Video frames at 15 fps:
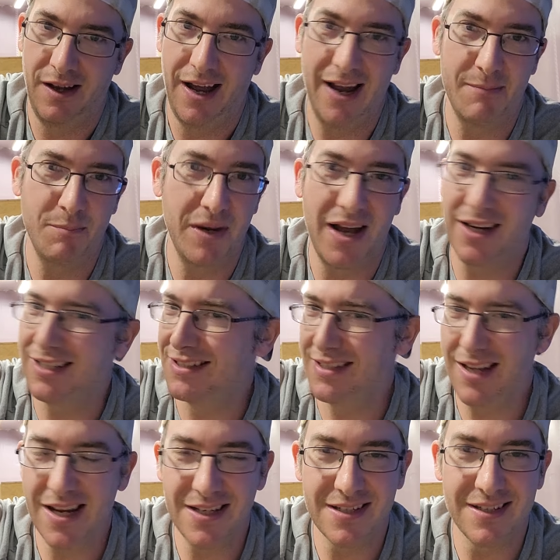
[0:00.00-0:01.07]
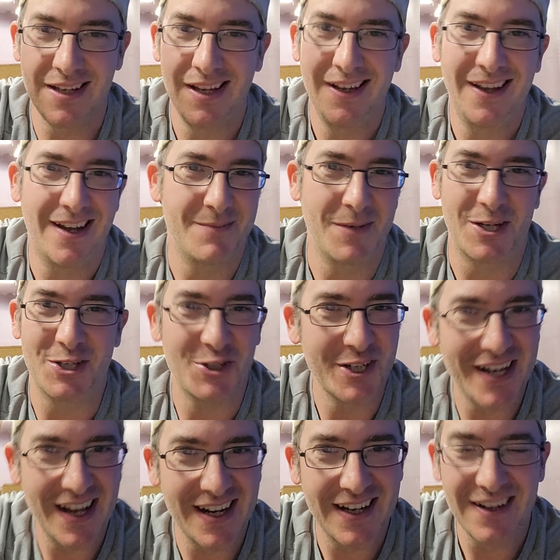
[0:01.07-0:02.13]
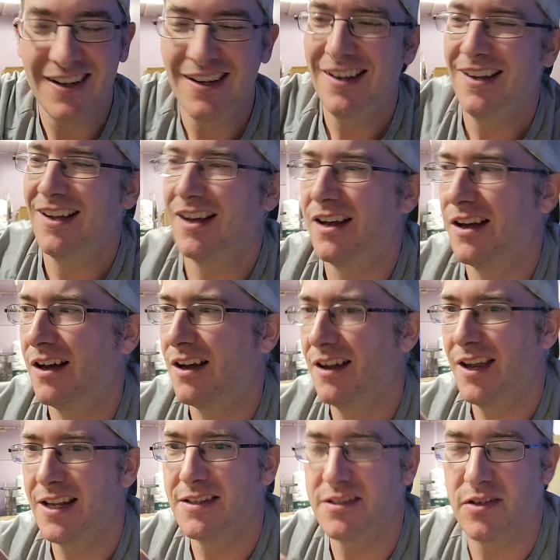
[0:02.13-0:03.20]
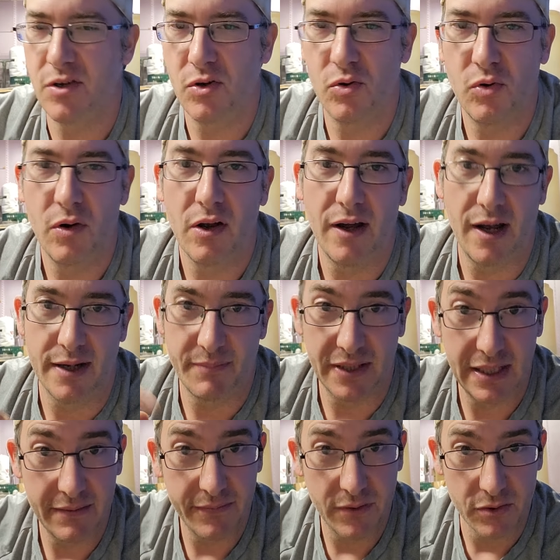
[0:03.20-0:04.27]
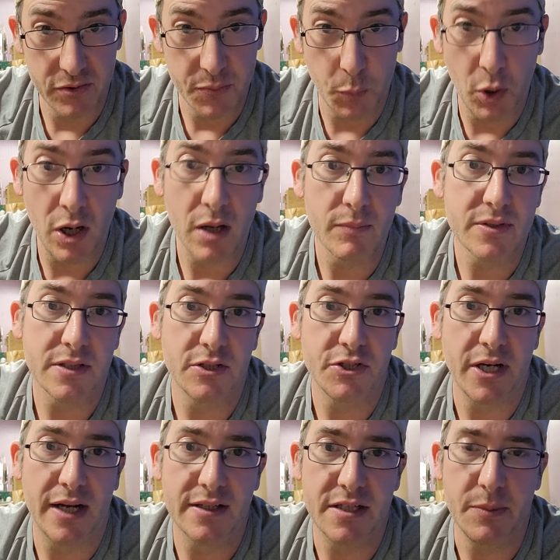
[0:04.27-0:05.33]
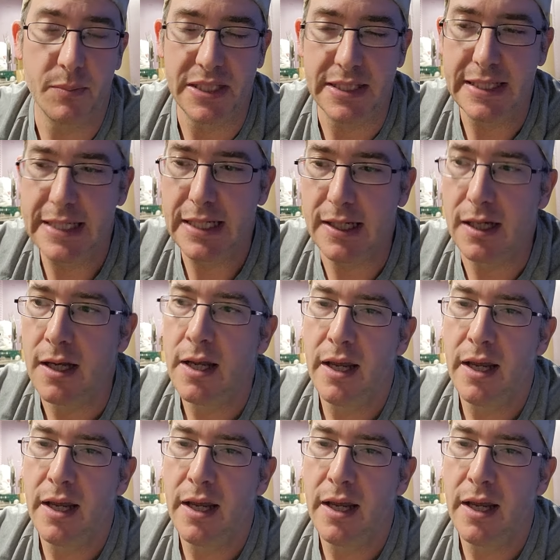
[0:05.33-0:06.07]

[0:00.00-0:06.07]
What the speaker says: I'm not concise. I'm not good at it. And so I give those prompts to ChatGPT,